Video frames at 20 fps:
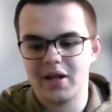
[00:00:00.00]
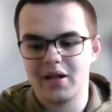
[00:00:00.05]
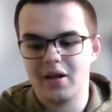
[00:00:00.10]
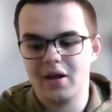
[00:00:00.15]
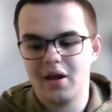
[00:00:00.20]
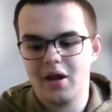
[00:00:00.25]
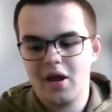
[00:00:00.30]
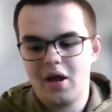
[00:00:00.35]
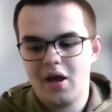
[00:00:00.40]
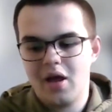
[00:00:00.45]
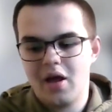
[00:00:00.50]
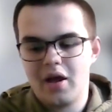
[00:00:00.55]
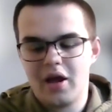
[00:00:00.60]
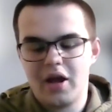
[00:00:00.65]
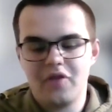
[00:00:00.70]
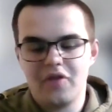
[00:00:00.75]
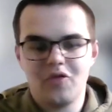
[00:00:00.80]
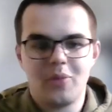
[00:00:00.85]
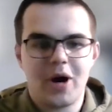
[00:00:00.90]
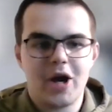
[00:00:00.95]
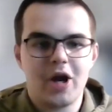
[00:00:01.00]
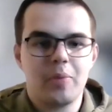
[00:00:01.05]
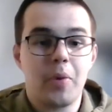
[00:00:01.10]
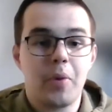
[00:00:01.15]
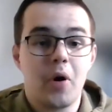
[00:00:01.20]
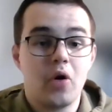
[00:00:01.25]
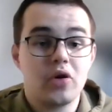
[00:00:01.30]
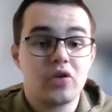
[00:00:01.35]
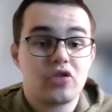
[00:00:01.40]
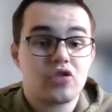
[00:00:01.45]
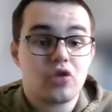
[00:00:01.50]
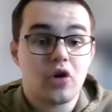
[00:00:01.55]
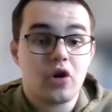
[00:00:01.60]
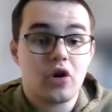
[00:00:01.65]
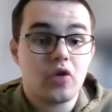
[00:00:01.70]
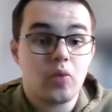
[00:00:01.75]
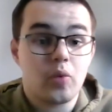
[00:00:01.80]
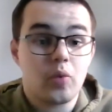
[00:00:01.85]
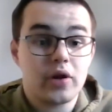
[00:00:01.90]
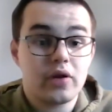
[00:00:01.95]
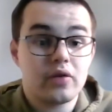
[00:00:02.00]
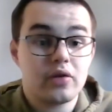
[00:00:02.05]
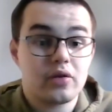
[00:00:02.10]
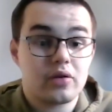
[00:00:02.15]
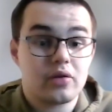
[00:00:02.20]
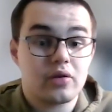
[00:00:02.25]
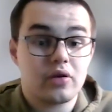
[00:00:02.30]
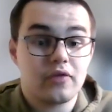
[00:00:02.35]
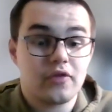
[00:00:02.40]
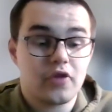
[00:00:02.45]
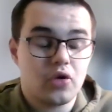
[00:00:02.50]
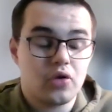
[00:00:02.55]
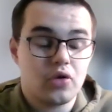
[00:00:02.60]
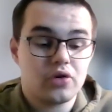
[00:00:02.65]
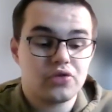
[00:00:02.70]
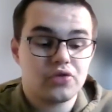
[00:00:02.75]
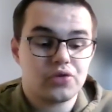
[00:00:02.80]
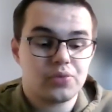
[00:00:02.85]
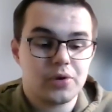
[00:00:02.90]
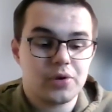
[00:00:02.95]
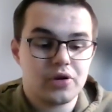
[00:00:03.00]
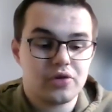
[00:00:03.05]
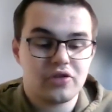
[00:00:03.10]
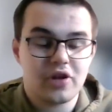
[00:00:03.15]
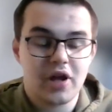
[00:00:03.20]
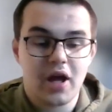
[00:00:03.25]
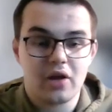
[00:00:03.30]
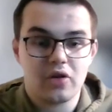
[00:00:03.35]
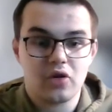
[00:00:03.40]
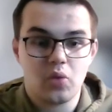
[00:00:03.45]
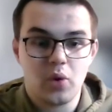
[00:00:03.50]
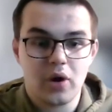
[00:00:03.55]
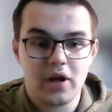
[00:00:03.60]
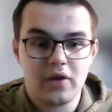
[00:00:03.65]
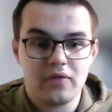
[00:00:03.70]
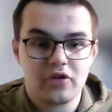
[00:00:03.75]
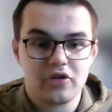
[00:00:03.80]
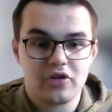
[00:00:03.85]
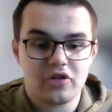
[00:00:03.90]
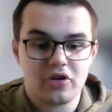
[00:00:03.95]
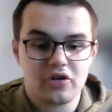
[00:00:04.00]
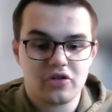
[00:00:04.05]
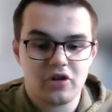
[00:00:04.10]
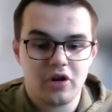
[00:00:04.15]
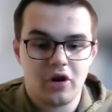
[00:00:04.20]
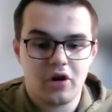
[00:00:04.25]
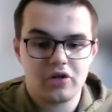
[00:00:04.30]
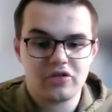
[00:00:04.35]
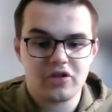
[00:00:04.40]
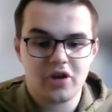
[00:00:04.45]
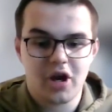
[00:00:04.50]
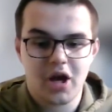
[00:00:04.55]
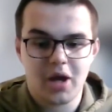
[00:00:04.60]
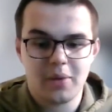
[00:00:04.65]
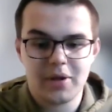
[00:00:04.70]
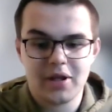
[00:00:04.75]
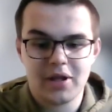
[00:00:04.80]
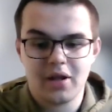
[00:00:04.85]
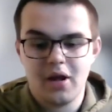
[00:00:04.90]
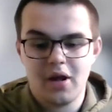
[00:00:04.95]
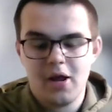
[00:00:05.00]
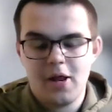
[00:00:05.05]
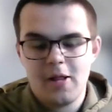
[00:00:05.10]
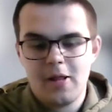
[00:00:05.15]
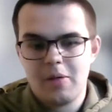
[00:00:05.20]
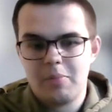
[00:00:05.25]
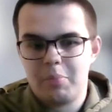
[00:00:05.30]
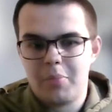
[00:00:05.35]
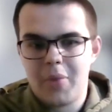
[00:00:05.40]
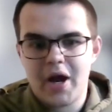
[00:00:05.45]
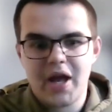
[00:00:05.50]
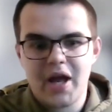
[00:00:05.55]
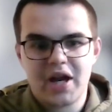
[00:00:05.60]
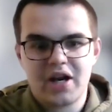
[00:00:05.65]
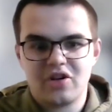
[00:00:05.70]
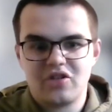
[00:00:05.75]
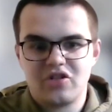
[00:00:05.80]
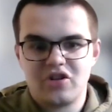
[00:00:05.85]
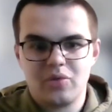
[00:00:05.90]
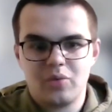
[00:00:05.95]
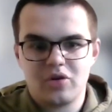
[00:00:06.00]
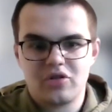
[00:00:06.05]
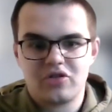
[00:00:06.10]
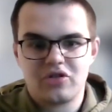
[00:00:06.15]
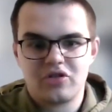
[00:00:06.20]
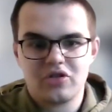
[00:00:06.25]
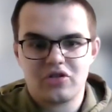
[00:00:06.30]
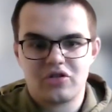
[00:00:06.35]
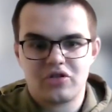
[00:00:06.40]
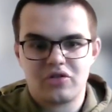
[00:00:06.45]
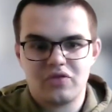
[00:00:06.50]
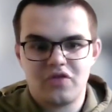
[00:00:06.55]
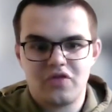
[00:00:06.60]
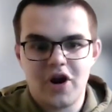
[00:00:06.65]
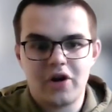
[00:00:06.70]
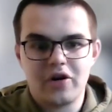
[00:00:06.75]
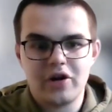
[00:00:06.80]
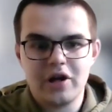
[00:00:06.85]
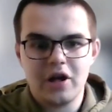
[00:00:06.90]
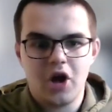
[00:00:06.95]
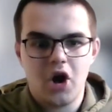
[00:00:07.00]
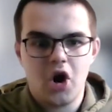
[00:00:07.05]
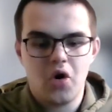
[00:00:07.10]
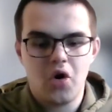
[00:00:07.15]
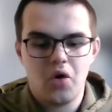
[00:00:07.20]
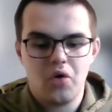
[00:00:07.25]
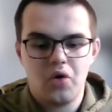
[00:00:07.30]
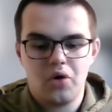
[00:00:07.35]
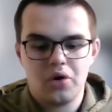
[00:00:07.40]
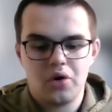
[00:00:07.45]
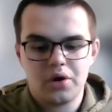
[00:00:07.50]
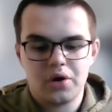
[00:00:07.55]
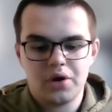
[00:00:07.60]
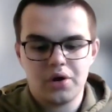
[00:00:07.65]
And Even my opponent struggled with it, of course, because they had to wait for such a long time, and my energy was just very low